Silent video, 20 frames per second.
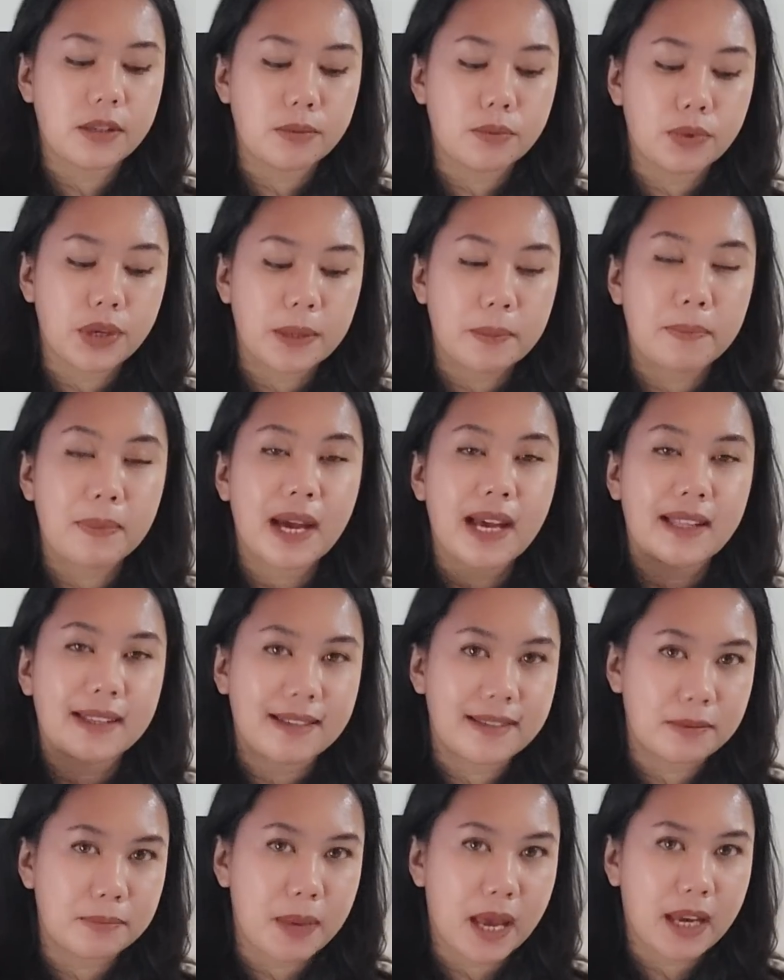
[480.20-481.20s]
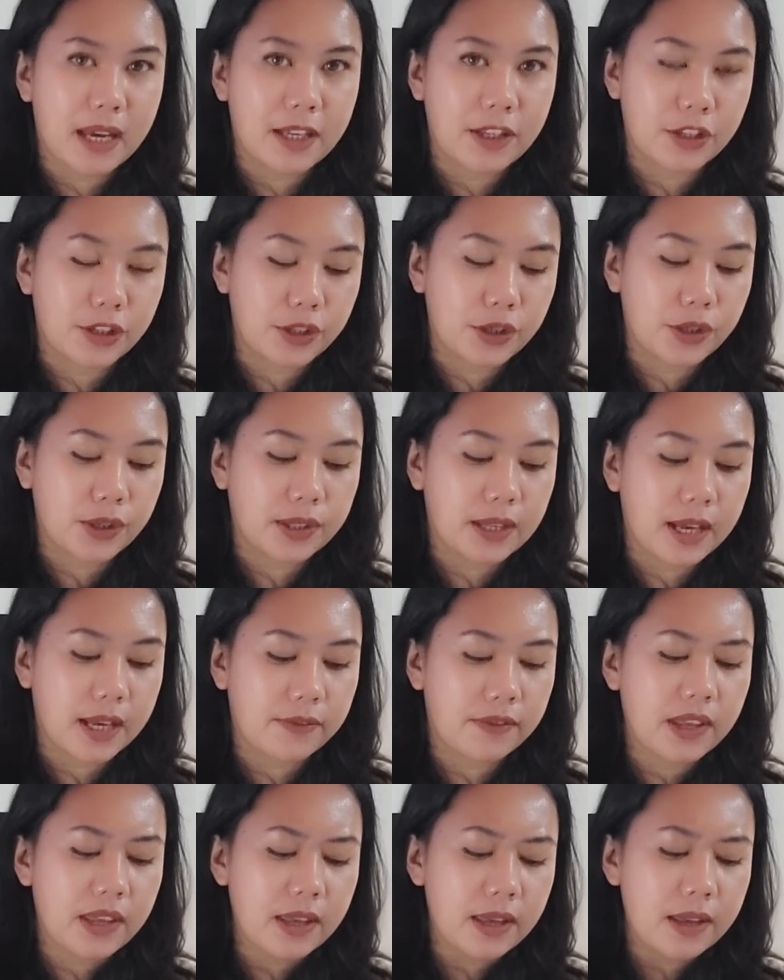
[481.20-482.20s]
you need to bring balance back into your
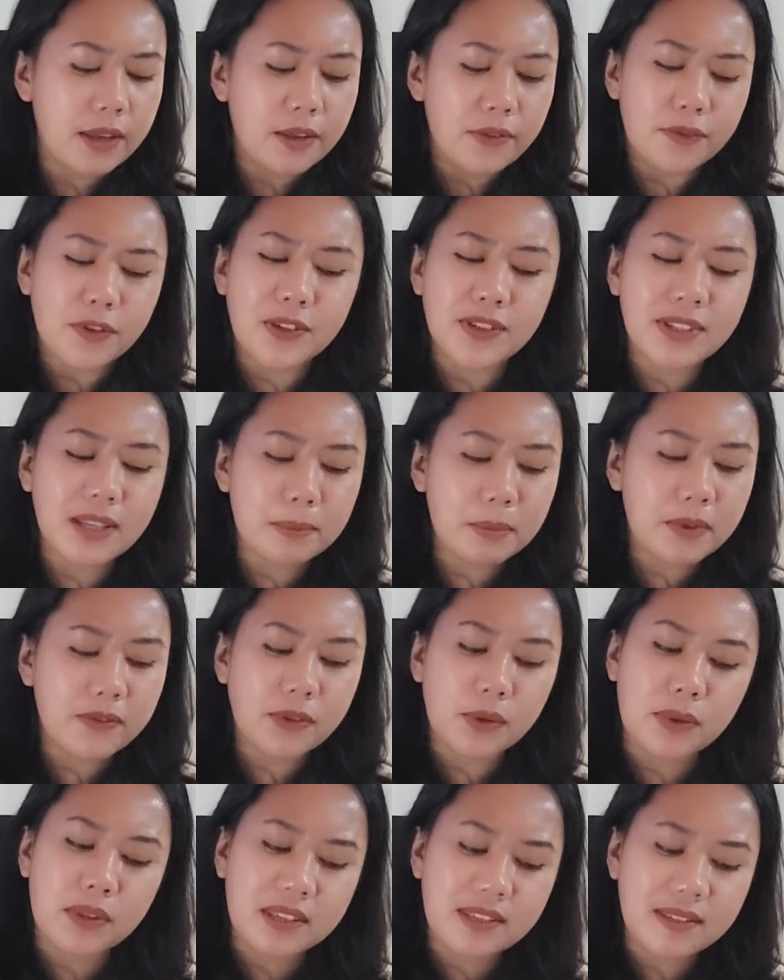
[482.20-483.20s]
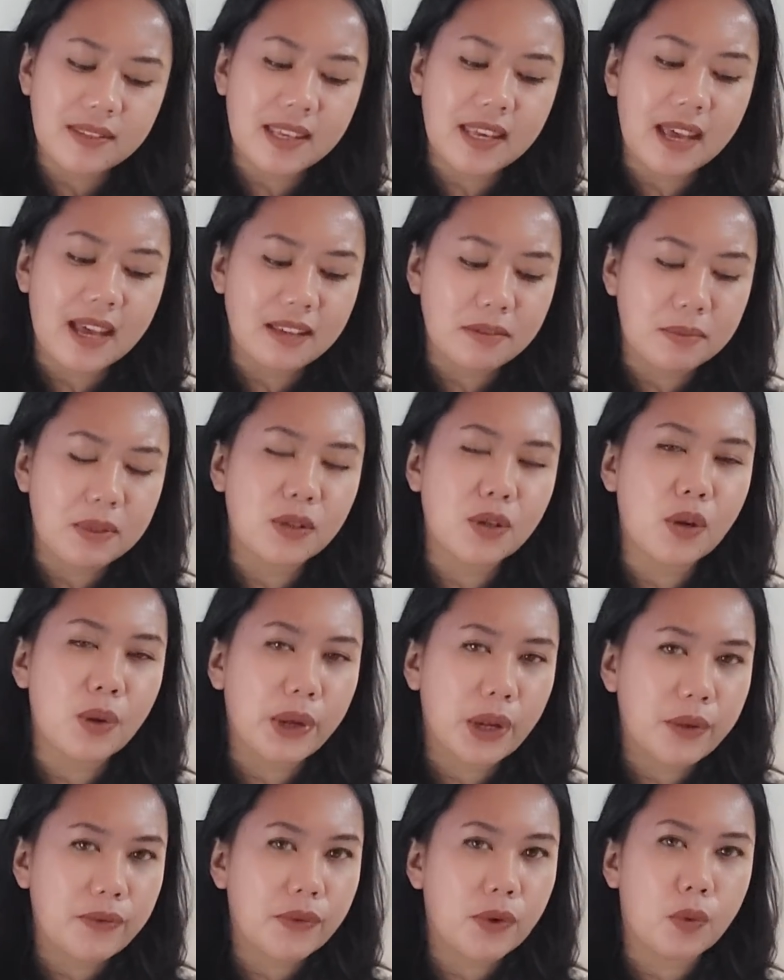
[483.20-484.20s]
life. For some of you, this thing has been
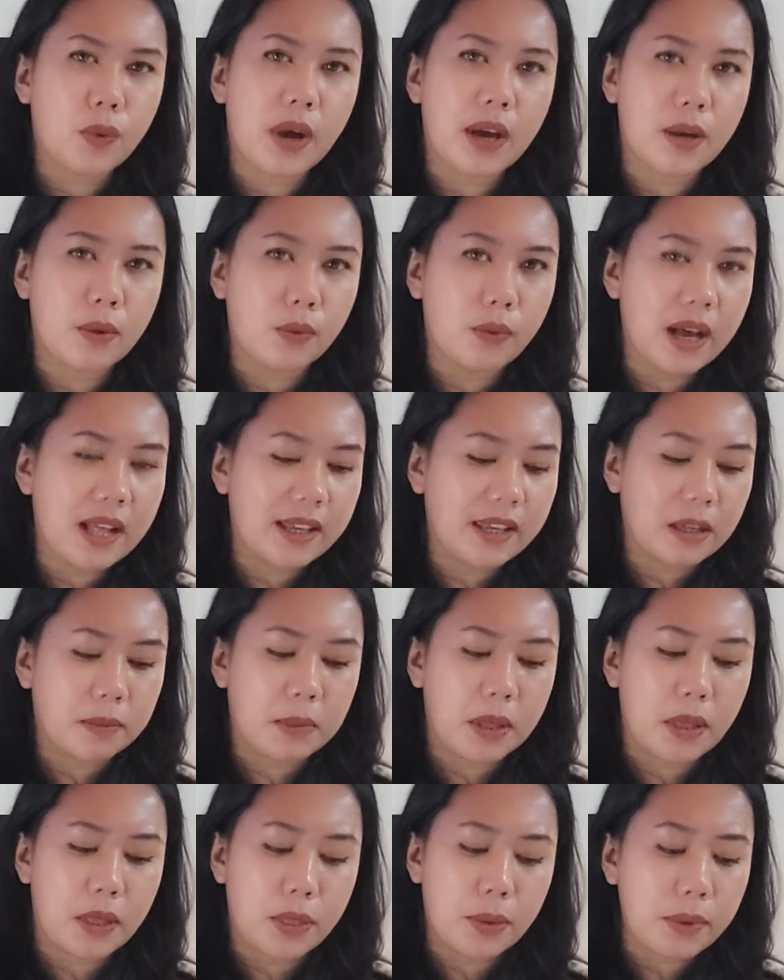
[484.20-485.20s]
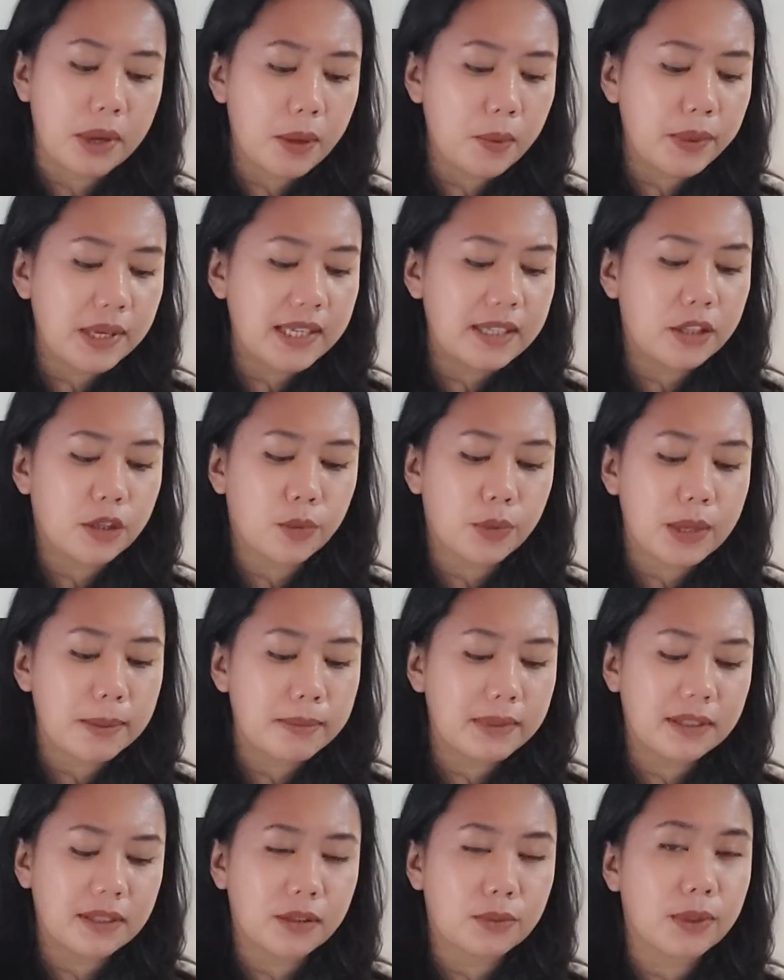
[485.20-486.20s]
going on for quite a while. It could be 3 weeks,
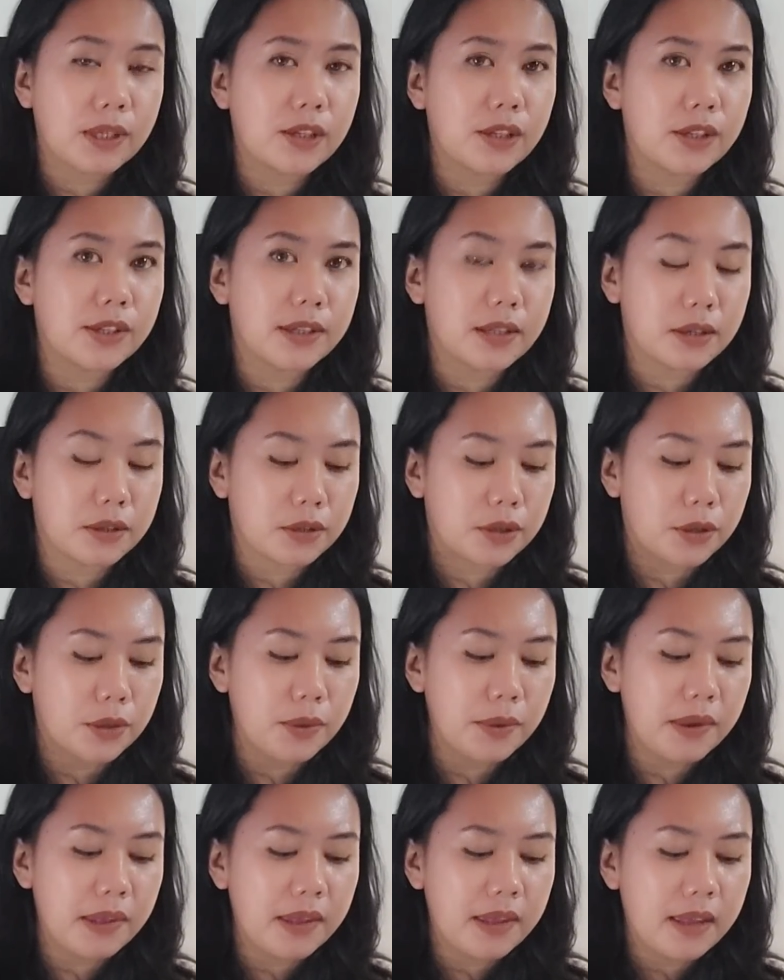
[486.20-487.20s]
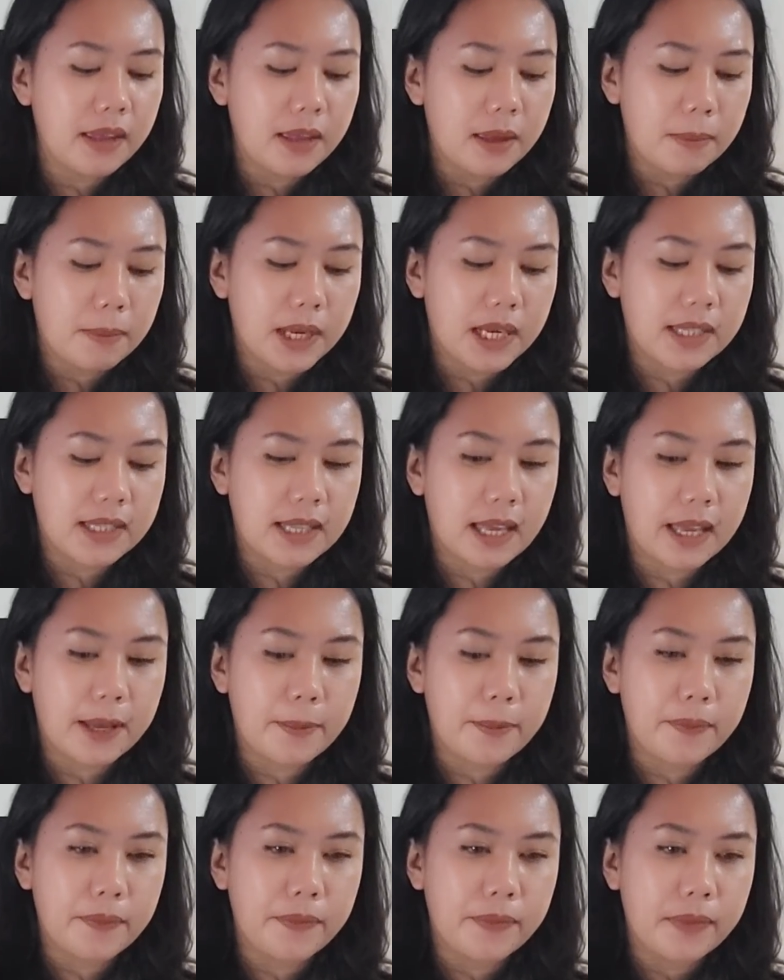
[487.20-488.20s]
3 months, 3 years, I don't know. But it's
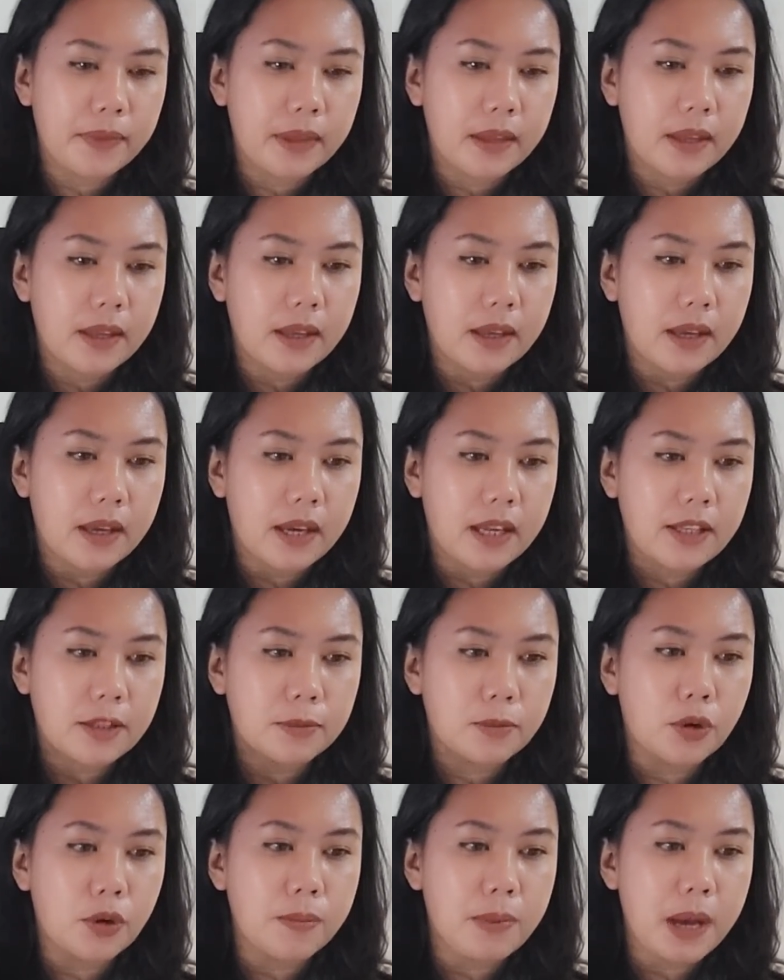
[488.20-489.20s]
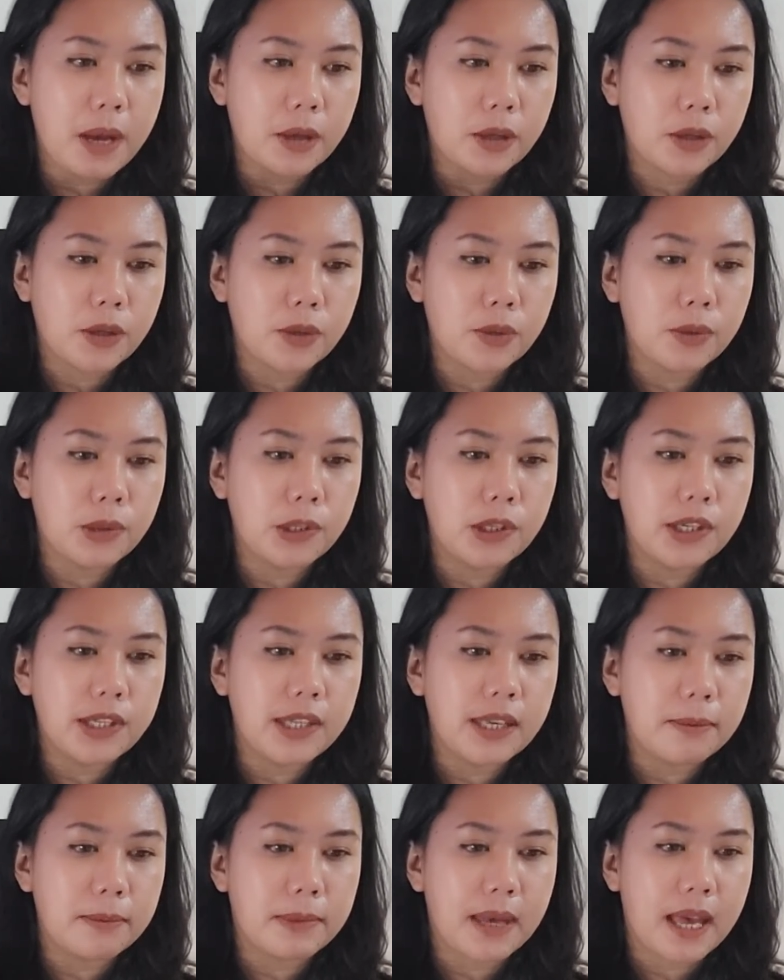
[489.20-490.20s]
like, it's more about you
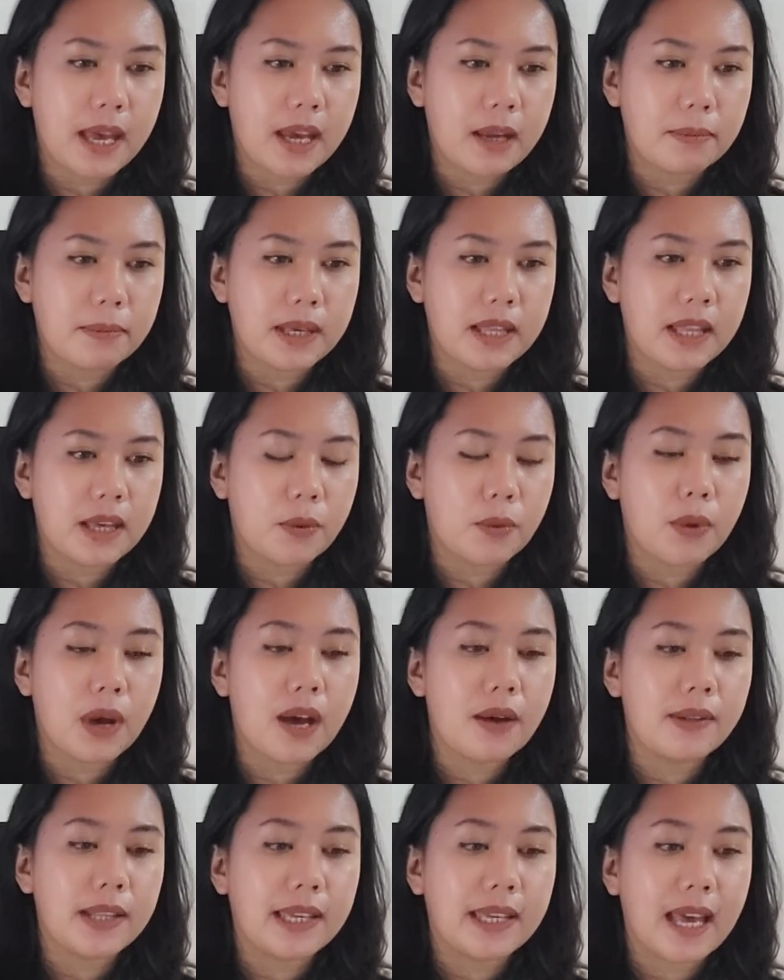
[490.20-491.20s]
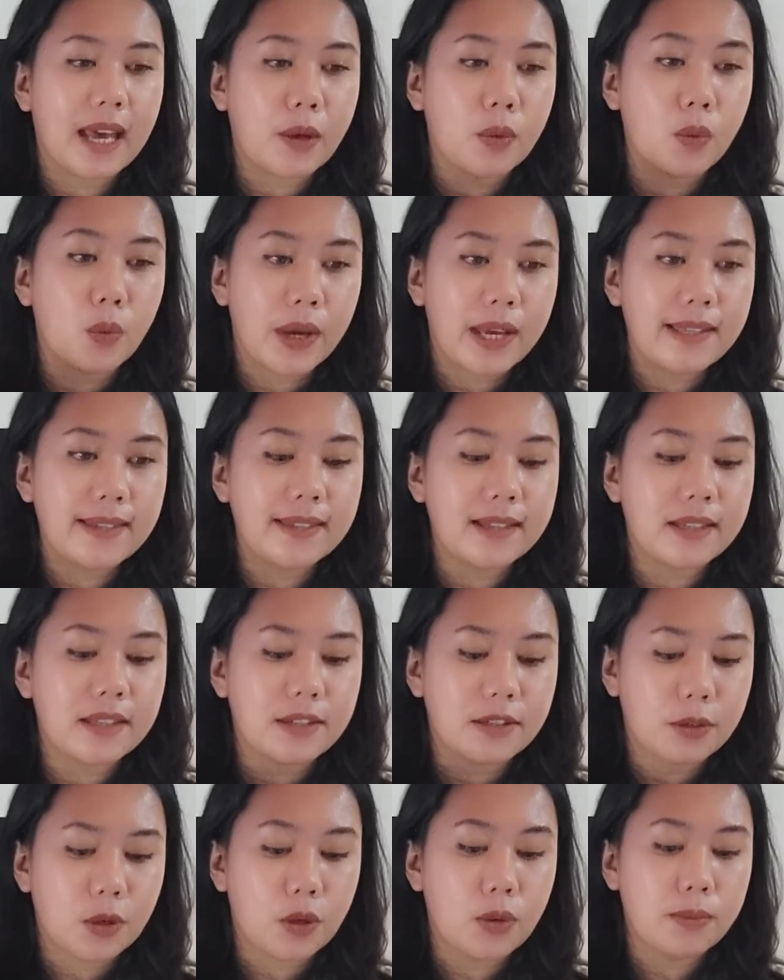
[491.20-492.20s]
looking back and be like, wow, like I
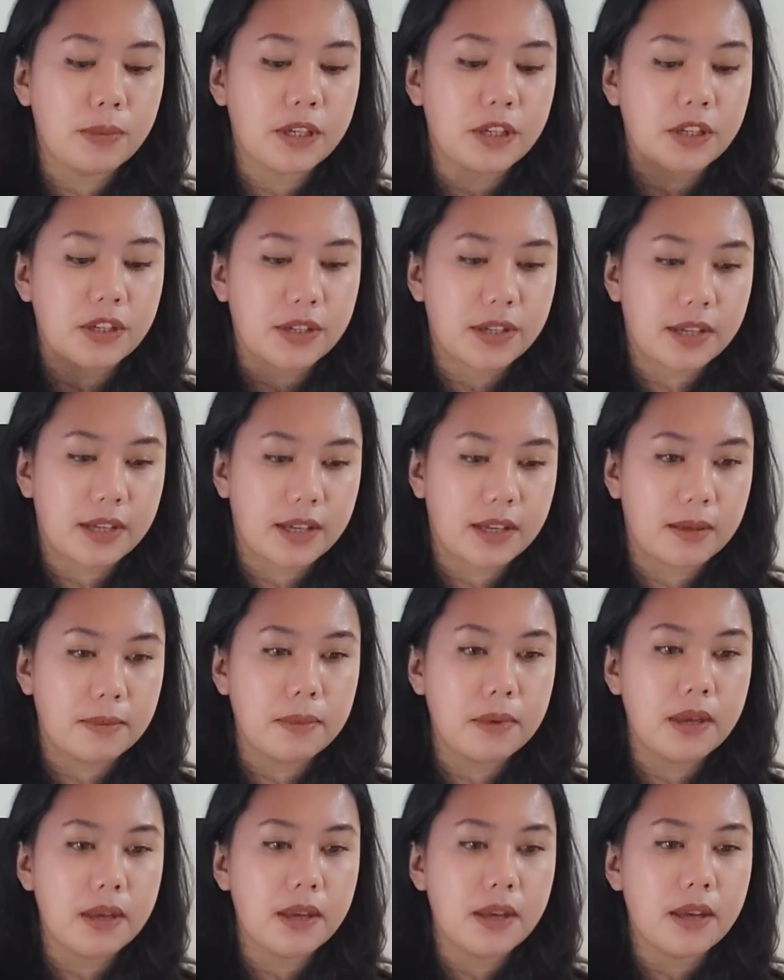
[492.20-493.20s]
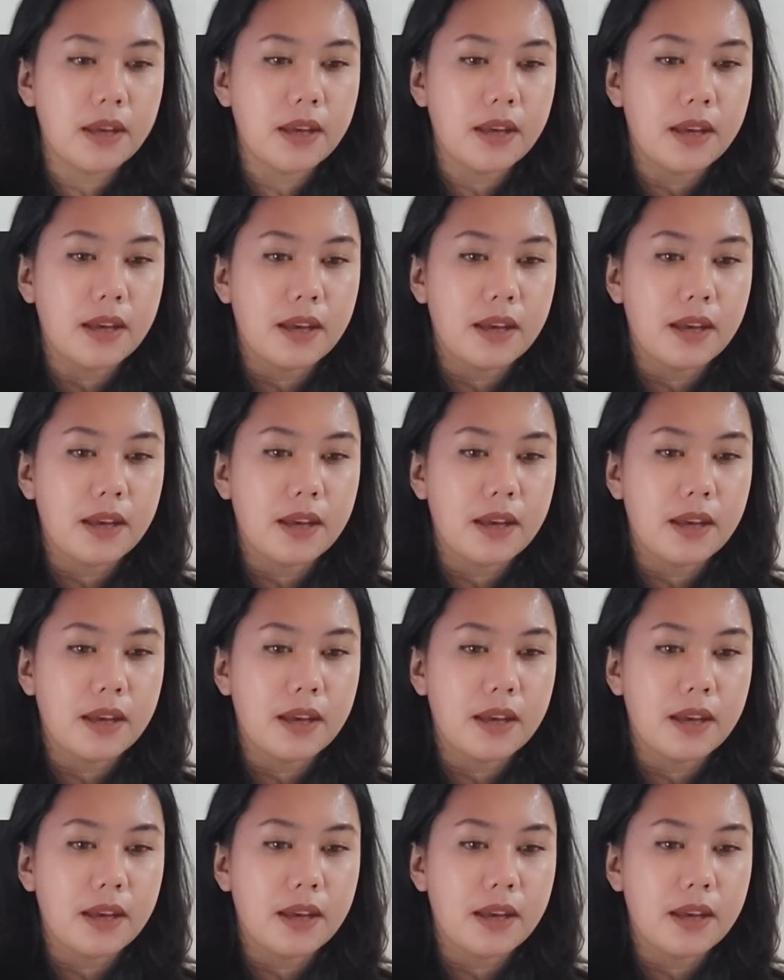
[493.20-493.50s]
wasted so much time